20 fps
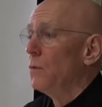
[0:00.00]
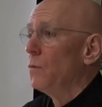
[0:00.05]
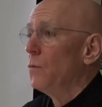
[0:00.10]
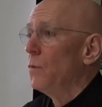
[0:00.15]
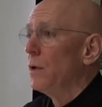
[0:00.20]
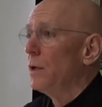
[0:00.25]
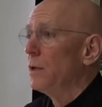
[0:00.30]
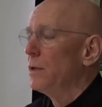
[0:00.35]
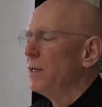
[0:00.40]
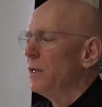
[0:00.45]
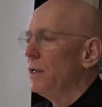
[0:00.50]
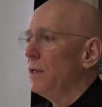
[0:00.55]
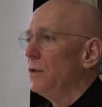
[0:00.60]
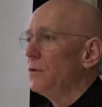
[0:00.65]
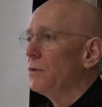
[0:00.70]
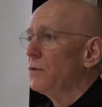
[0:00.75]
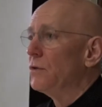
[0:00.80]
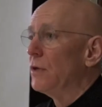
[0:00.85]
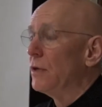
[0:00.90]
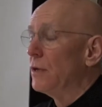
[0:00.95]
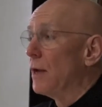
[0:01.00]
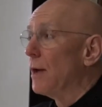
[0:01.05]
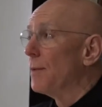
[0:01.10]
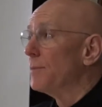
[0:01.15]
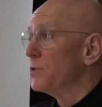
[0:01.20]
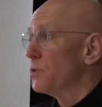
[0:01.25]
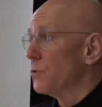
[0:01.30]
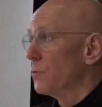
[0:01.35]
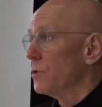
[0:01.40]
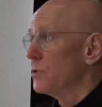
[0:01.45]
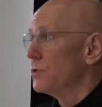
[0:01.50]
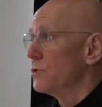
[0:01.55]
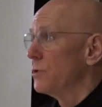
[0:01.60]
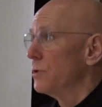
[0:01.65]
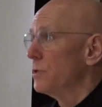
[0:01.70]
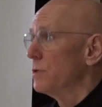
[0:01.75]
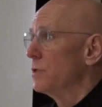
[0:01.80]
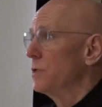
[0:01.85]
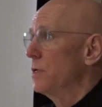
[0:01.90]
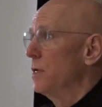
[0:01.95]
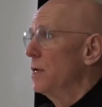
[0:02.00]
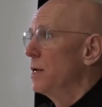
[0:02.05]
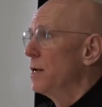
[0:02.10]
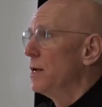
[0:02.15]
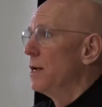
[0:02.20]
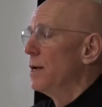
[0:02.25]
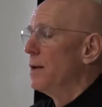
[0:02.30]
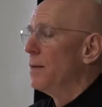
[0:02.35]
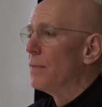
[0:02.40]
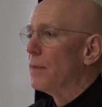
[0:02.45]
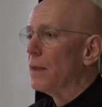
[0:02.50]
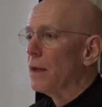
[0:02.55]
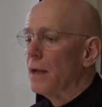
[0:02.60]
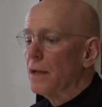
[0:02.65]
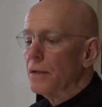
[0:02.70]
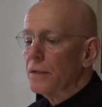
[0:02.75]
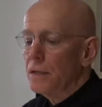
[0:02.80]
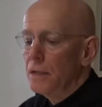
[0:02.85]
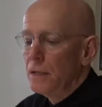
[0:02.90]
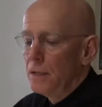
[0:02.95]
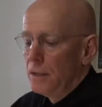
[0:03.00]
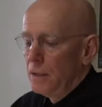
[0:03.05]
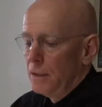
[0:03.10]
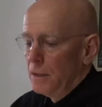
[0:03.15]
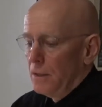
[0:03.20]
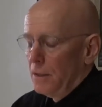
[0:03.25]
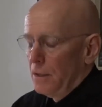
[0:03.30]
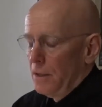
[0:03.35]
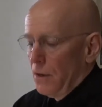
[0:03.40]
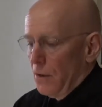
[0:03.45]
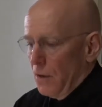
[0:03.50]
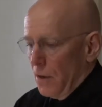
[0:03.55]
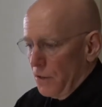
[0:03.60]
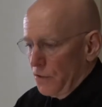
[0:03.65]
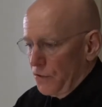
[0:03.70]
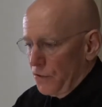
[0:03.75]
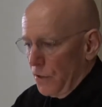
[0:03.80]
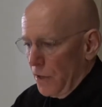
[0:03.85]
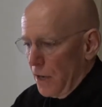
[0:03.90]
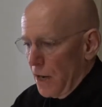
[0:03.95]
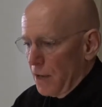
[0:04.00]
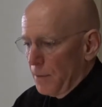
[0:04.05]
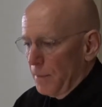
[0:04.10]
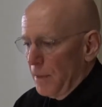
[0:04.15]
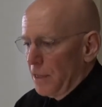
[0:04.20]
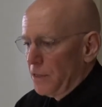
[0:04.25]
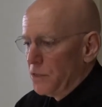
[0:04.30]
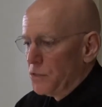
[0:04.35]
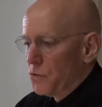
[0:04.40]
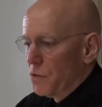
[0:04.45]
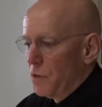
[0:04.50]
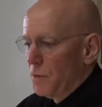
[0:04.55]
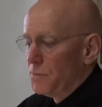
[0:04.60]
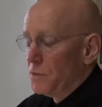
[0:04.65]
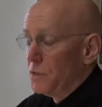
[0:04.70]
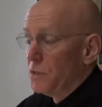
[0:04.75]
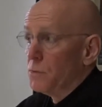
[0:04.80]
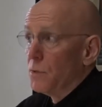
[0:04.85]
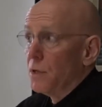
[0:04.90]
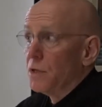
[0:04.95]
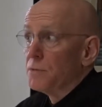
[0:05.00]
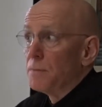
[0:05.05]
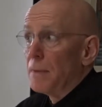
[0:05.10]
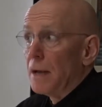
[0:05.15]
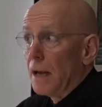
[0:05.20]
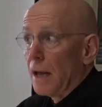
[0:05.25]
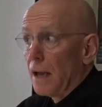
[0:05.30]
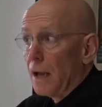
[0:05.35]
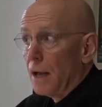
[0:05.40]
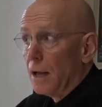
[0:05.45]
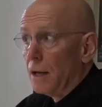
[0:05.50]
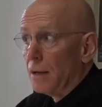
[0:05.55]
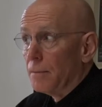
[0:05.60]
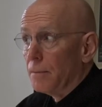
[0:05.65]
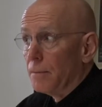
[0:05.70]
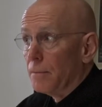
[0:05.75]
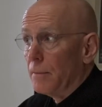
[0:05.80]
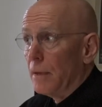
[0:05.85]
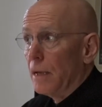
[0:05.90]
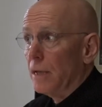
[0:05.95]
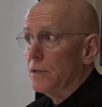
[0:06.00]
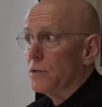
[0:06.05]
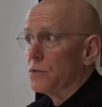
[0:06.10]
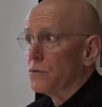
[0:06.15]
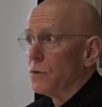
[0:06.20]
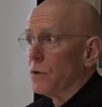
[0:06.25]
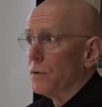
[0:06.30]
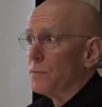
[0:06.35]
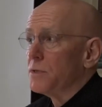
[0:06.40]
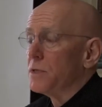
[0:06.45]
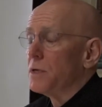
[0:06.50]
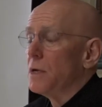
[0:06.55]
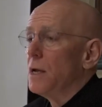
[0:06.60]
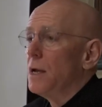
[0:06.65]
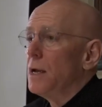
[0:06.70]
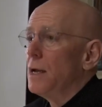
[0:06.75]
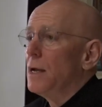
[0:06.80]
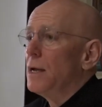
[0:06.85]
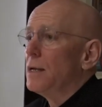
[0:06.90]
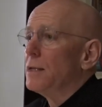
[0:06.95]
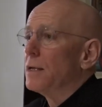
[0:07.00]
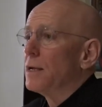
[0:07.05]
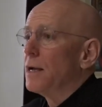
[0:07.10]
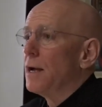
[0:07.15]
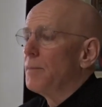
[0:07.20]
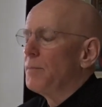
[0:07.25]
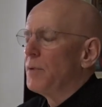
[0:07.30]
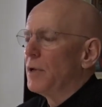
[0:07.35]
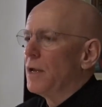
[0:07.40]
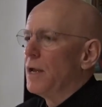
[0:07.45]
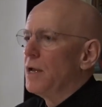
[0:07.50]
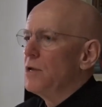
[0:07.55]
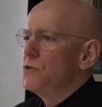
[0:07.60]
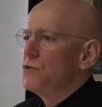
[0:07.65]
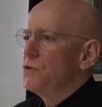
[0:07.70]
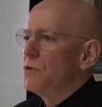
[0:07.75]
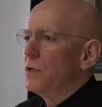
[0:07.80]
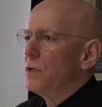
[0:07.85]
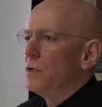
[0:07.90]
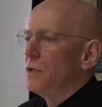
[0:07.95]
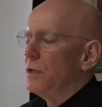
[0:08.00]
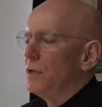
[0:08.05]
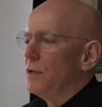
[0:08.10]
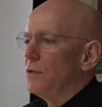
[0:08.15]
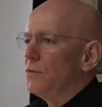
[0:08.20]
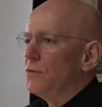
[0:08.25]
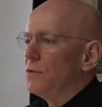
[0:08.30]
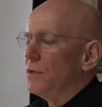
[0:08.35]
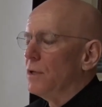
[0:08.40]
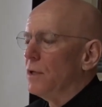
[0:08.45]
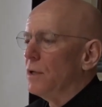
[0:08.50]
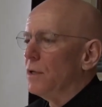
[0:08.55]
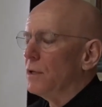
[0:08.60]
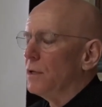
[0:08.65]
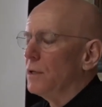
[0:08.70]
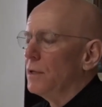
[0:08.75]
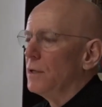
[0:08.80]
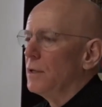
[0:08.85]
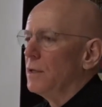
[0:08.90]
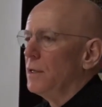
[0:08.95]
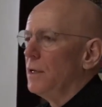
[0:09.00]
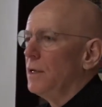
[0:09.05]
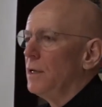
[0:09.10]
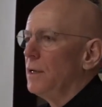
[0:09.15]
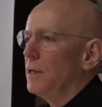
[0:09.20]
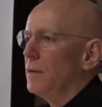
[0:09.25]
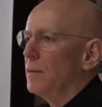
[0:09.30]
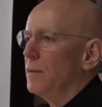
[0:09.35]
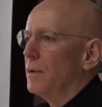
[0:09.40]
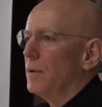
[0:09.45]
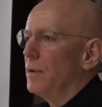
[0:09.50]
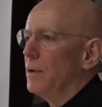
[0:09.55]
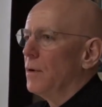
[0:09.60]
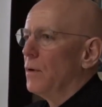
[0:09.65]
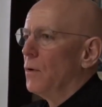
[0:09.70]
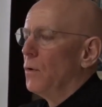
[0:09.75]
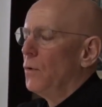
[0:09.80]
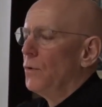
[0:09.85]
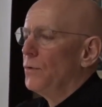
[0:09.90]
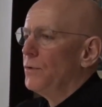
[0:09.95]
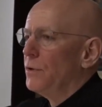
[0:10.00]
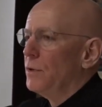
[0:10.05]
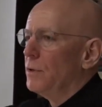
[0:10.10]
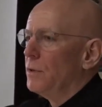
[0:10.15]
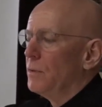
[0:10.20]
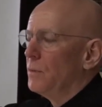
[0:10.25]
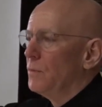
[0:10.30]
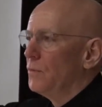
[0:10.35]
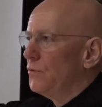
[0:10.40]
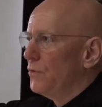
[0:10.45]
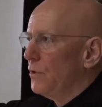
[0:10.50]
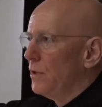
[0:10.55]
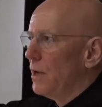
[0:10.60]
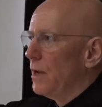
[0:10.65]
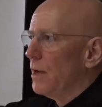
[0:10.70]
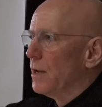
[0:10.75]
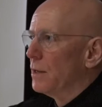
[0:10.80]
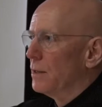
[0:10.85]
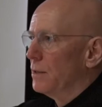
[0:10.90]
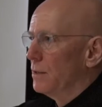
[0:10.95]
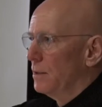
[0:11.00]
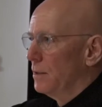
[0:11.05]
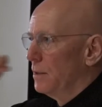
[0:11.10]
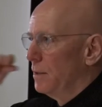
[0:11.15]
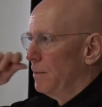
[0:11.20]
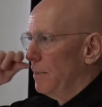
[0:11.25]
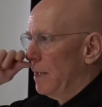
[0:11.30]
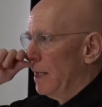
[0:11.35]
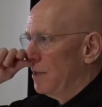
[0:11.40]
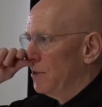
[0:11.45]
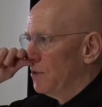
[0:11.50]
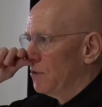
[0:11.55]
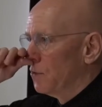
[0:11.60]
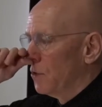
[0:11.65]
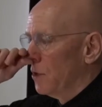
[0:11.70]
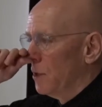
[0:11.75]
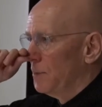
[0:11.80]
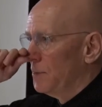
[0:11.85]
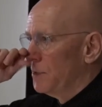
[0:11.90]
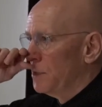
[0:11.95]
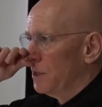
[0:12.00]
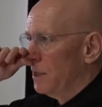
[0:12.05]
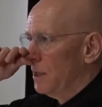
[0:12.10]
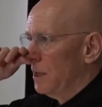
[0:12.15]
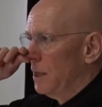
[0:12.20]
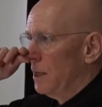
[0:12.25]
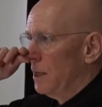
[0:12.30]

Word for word: with the St. Thomas Christians, uh, the, there are Syriac manuscripts as well as Malayalam manuscripts. The complication is that the older Syriac manuscripts